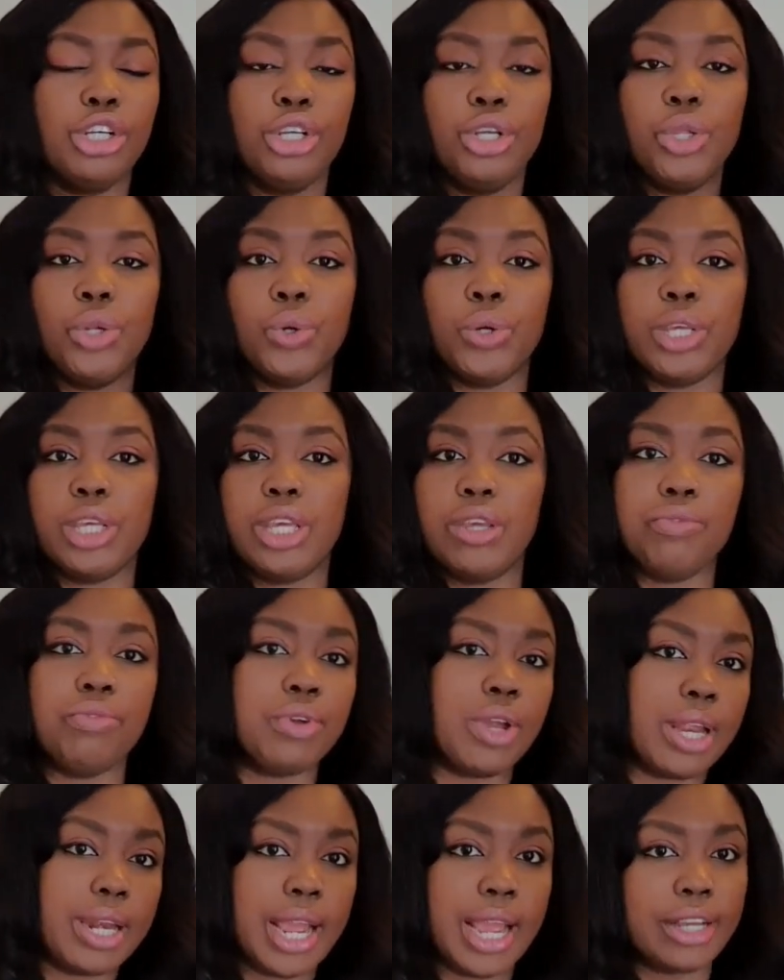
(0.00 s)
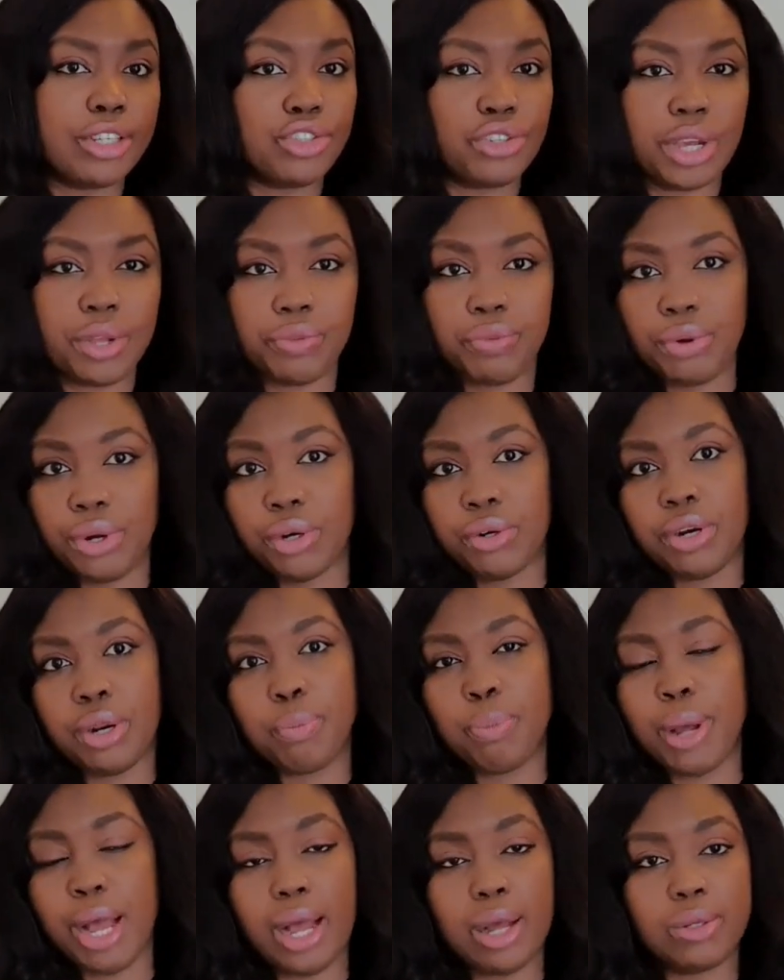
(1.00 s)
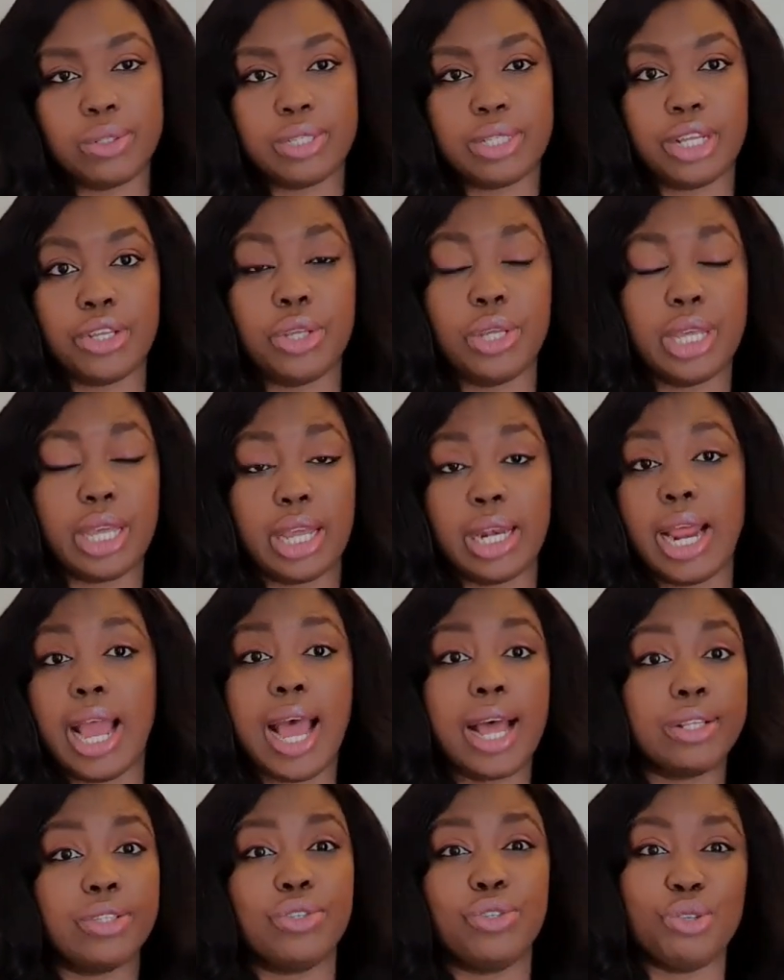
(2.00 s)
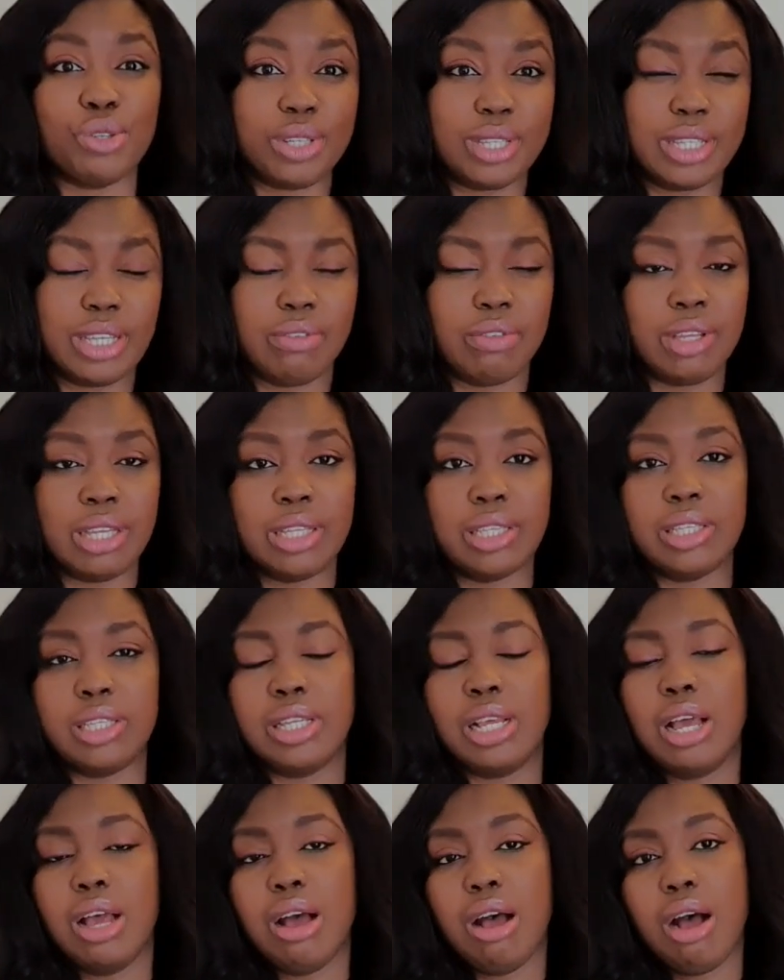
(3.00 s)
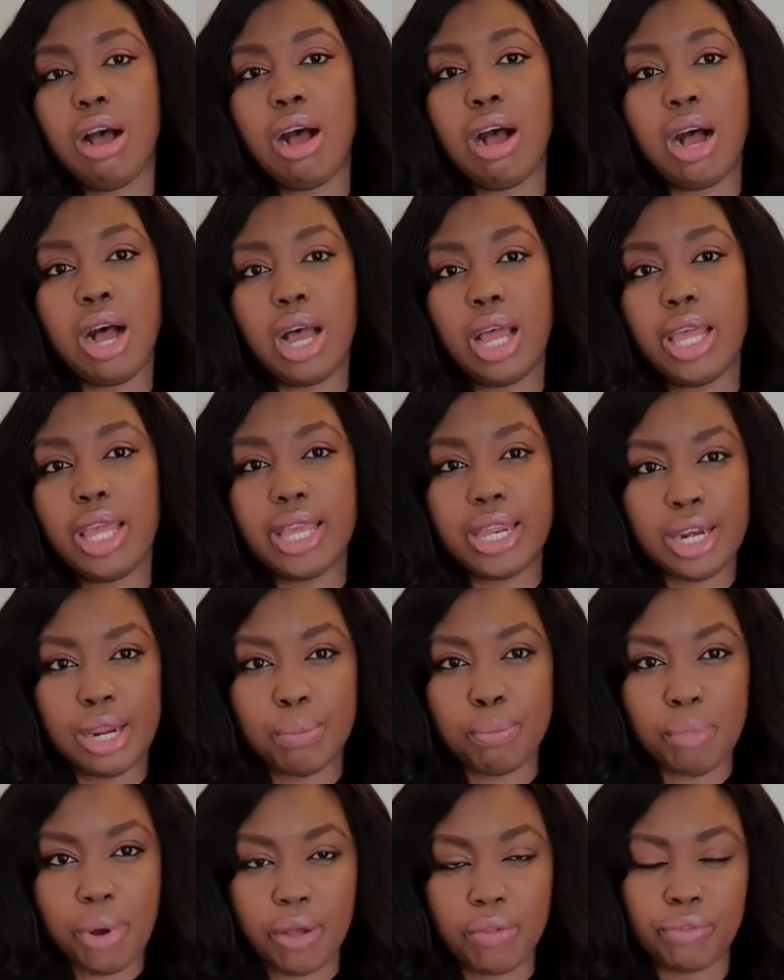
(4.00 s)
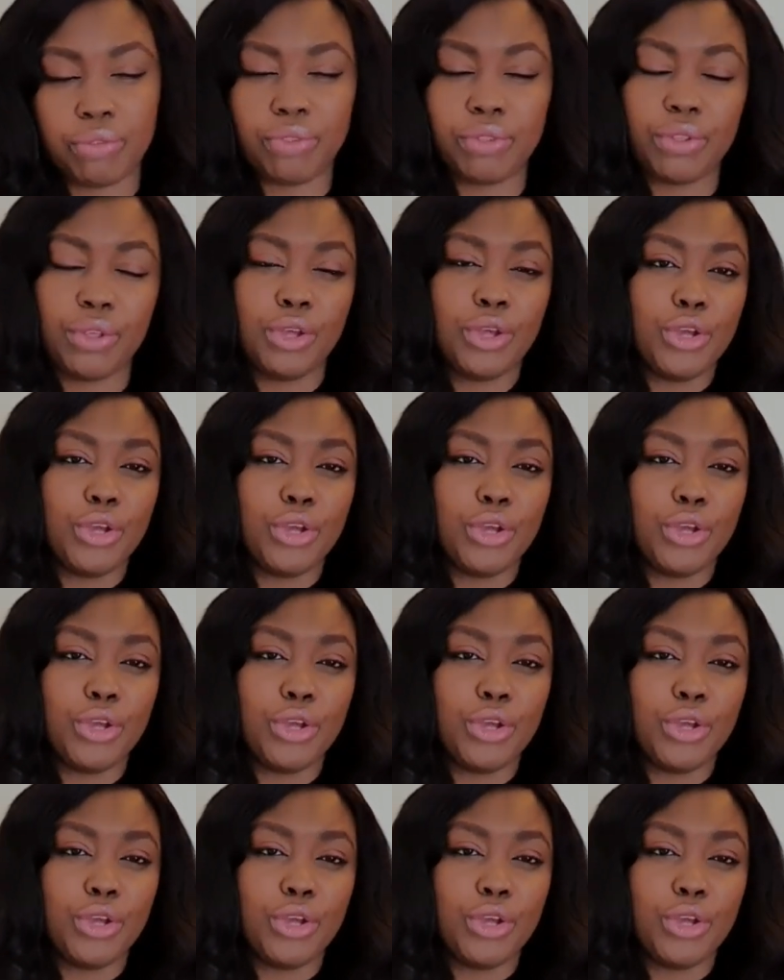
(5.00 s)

give you an extra £300 that you can add to your savings in a month.